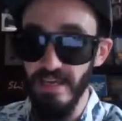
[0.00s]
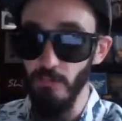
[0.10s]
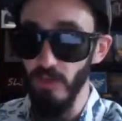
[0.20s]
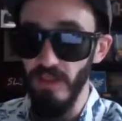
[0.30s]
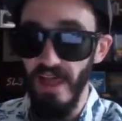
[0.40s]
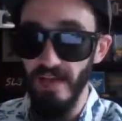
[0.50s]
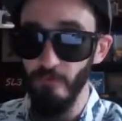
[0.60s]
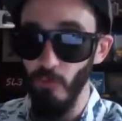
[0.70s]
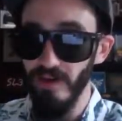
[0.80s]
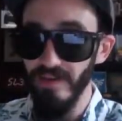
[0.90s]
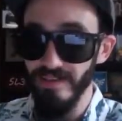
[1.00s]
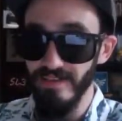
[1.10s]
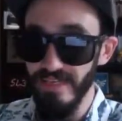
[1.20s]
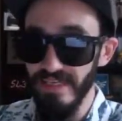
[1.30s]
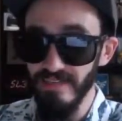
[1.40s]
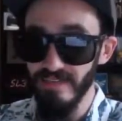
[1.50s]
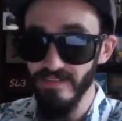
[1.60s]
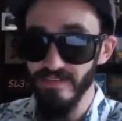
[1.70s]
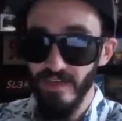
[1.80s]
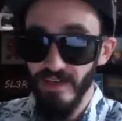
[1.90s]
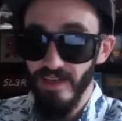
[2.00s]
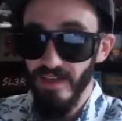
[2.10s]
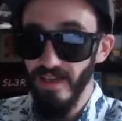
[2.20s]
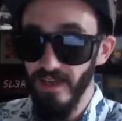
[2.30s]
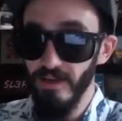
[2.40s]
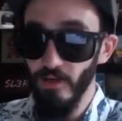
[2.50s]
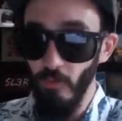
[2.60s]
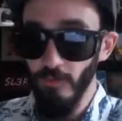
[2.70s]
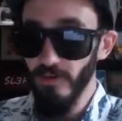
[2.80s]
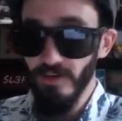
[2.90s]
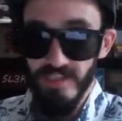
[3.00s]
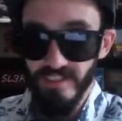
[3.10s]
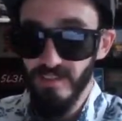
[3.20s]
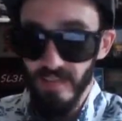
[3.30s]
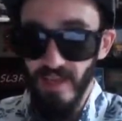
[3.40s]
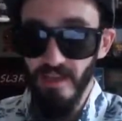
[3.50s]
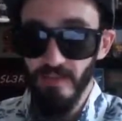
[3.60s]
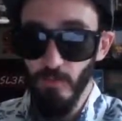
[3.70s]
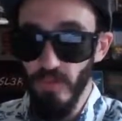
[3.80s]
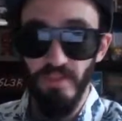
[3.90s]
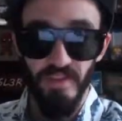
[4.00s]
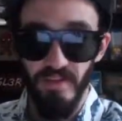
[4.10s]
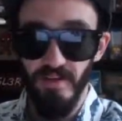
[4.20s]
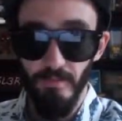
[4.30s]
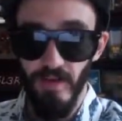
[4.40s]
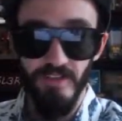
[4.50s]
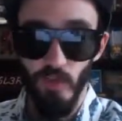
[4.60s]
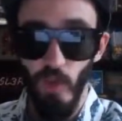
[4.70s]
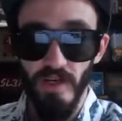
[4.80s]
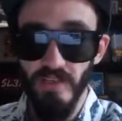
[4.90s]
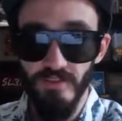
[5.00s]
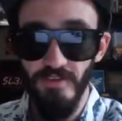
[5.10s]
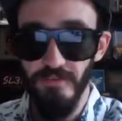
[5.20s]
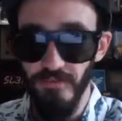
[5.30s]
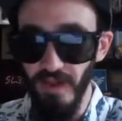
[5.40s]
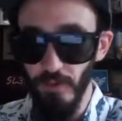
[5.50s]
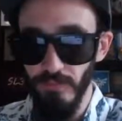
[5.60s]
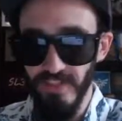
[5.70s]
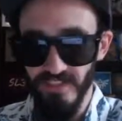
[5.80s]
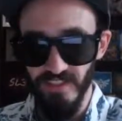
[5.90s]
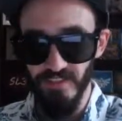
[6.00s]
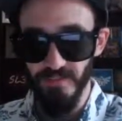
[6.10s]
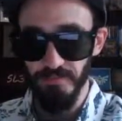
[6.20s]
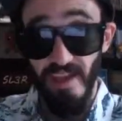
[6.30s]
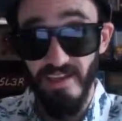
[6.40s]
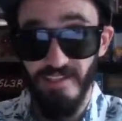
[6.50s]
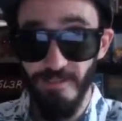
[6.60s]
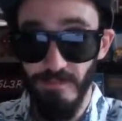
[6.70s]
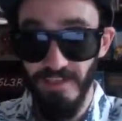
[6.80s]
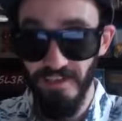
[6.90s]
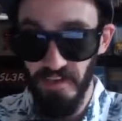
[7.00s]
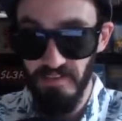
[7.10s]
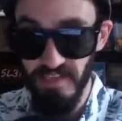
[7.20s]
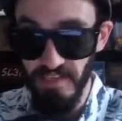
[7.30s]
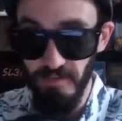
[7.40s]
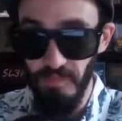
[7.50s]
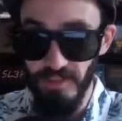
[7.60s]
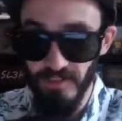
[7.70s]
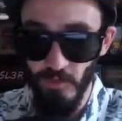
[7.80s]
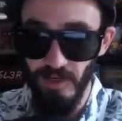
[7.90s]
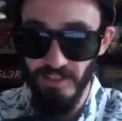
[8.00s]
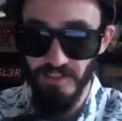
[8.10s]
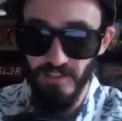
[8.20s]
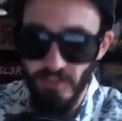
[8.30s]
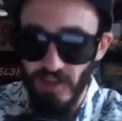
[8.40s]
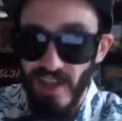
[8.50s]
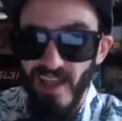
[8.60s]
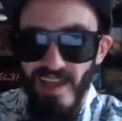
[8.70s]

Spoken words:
game will have what it needs in order to stand with Kingdom Hearts 1 and 2 Final Mixes. And speaking of Kingdom Hearts 1 and 2,